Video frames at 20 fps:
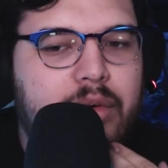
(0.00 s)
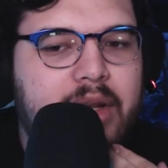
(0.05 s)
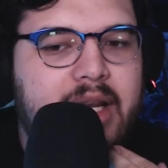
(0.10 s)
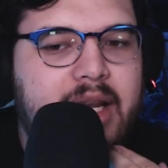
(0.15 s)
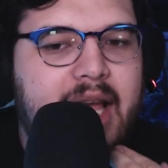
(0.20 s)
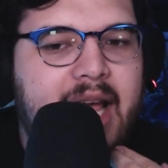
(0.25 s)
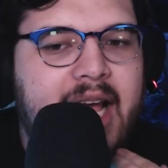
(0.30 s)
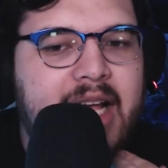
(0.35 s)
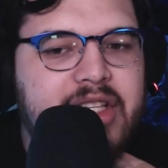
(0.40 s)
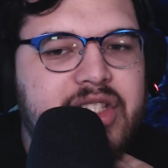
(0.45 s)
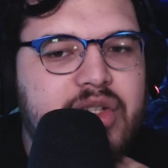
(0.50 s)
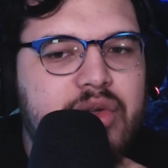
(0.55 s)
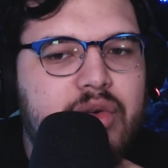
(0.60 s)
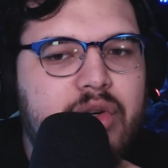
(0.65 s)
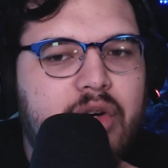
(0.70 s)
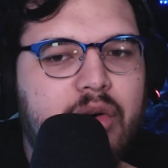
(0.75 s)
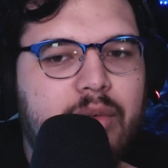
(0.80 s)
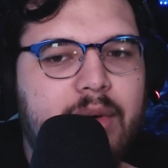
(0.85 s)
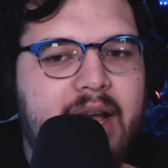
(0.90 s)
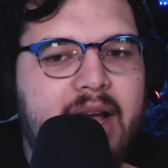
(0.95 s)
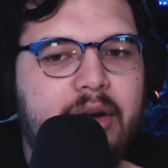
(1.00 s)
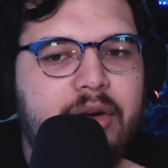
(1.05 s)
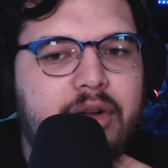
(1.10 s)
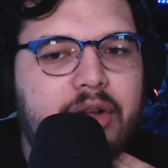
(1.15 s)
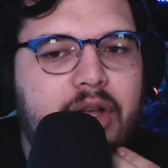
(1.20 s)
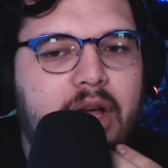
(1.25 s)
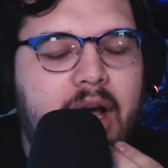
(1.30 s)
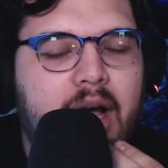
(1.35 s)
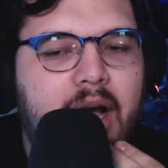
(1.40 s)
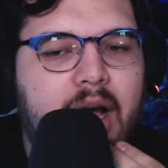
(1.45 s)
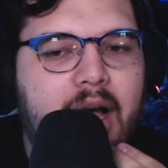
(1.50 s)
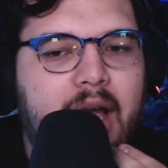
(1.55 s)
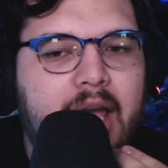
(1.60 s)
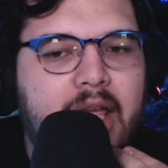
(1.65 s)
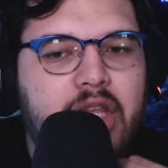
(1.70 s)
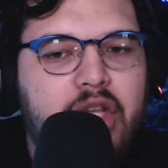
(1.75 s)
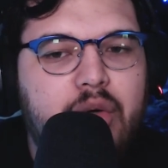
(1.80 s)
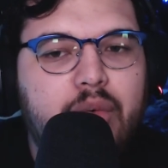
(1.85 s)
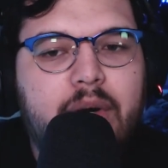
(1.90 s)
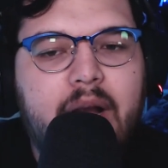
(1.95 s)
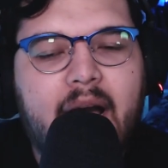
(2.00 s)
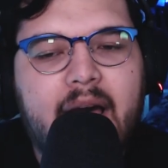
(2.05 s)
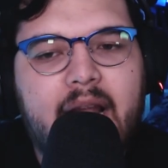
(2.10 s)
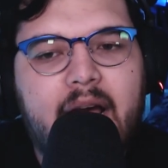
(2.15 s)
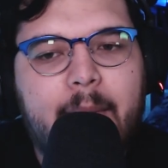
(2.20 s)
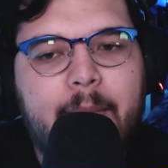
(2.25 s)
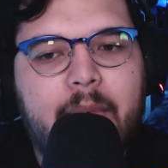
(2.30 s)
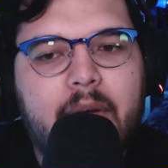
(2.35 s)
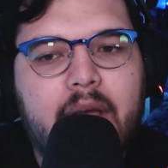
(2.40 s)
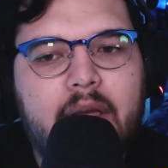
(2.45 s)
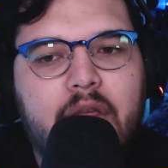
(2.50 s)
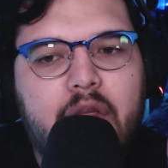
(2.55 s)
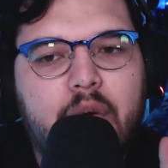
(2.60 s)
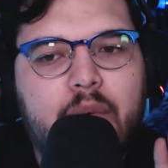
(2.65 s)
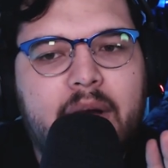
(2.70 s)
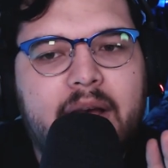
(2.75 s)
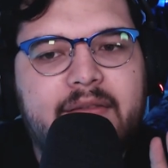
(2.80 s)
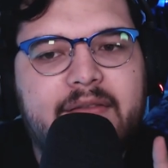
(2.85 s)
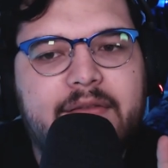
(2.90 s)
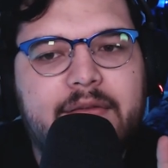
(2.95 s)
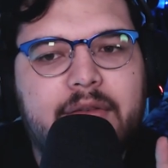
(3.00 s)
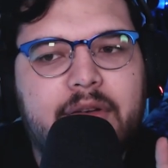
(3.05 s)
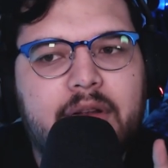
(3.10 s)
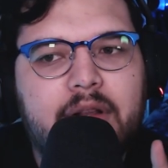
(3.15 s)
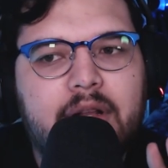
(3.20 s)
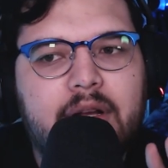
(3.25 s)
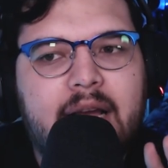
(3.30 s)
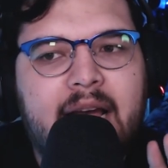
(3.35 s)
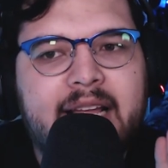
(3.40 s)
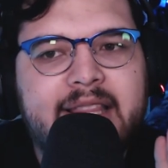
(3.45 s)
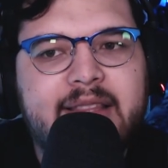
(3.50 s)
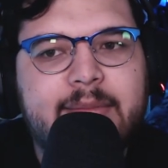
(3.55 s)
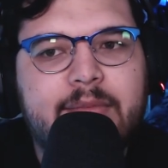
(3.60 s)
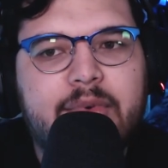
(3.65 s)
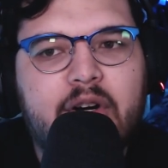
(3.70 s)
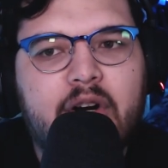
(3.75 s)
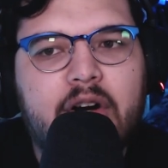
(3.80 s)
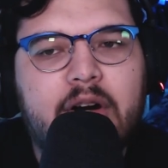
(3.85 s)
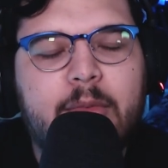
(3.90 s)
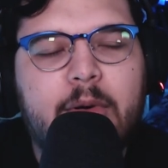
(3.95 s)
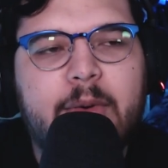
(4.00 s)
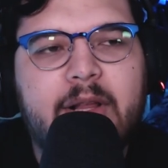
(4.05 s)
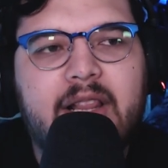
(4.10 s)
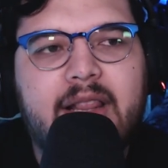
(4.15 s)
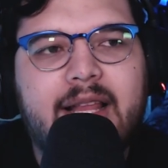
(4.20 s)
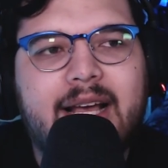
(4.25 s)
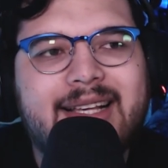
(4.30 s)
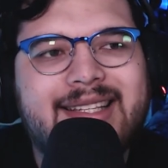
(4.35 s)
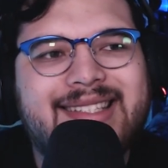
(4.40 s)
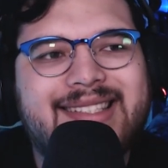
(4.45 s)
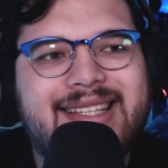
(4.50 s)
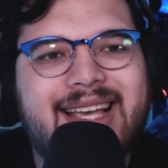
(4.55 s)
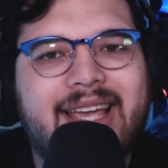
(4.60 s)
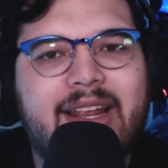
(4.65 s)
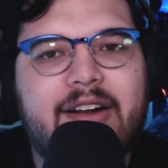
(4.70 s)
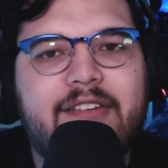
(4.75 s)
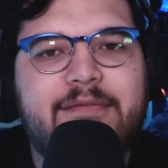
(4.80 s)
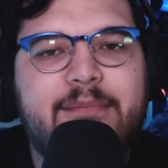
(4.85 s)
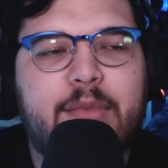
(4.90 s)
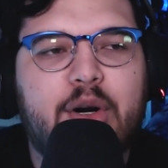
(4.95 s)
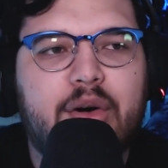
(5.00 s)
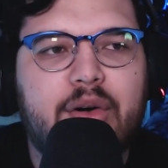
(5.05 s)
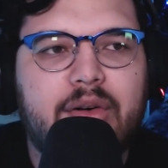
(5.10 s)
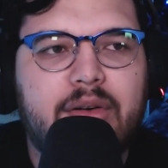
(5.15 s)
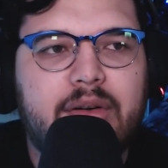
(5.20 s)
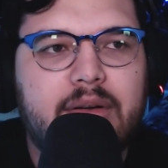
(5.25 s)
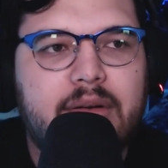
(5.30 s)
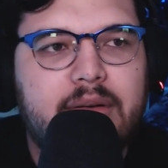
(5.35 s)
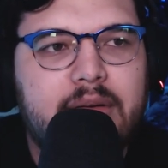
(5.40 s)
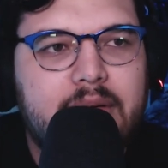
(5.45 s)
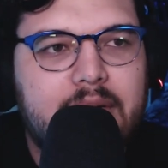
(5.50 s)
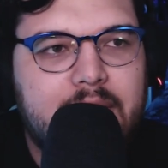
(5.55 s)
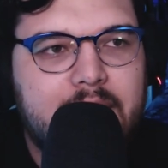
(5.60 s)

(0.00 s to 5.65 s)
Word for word: Coryne, as you look around, uh, you got up. You have, at the current moment, lost sight of Myrtle.